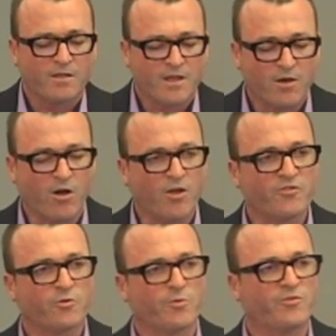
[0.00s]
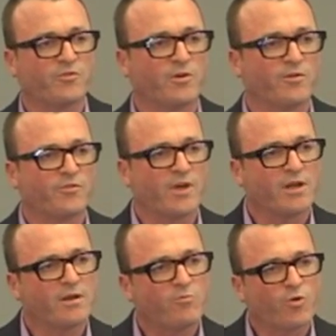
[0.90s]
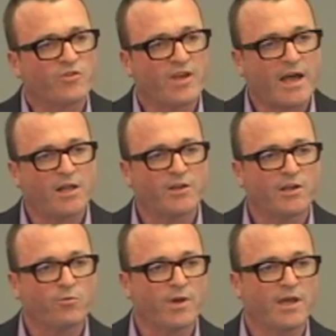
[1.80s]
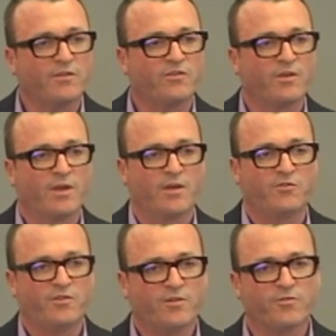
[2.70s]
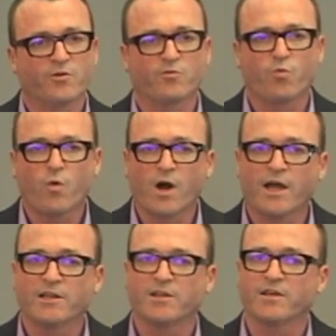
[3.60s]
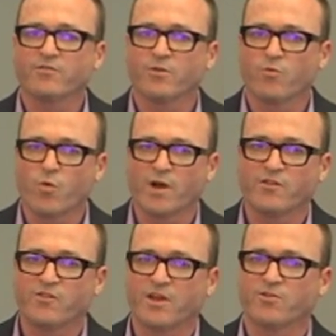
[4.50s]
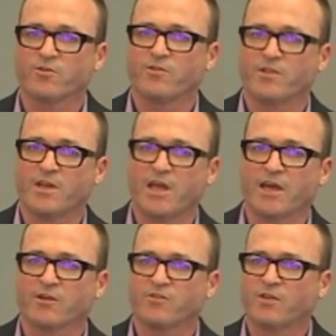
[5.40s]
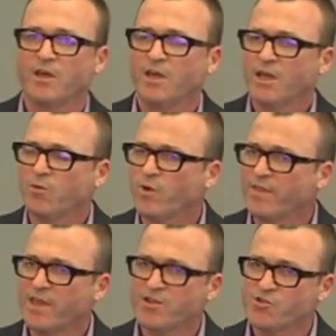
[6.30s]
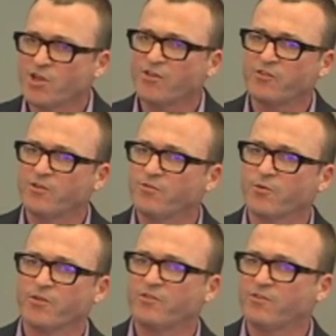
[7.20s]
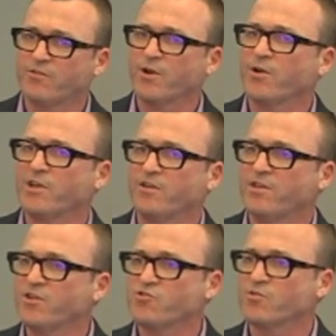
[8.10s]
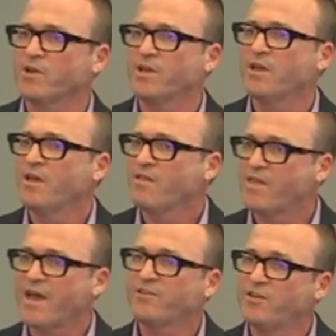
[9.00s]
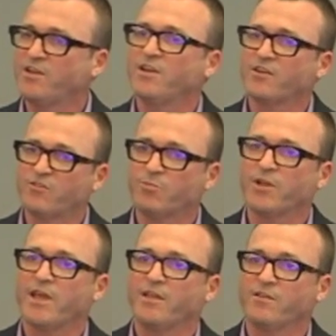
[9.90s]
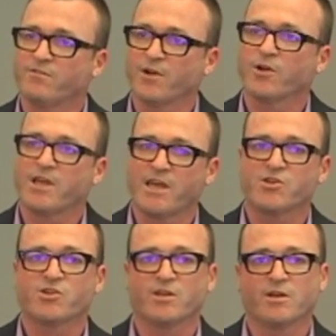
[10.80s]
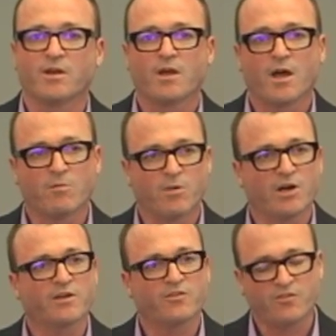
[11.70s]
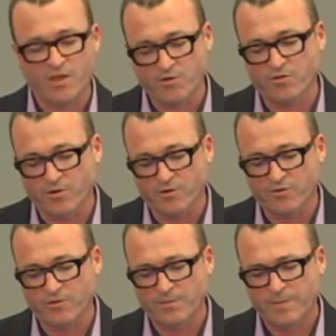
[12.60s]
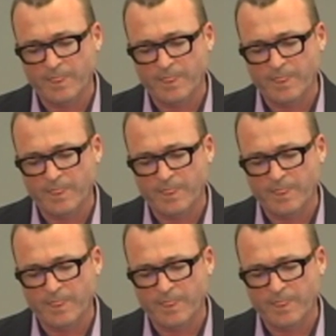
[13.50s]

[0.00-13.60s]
They also observed that mortality rates differed widely from one center to the next. And when they adjusted for the severity of injury, that didn't explain the variation among centers.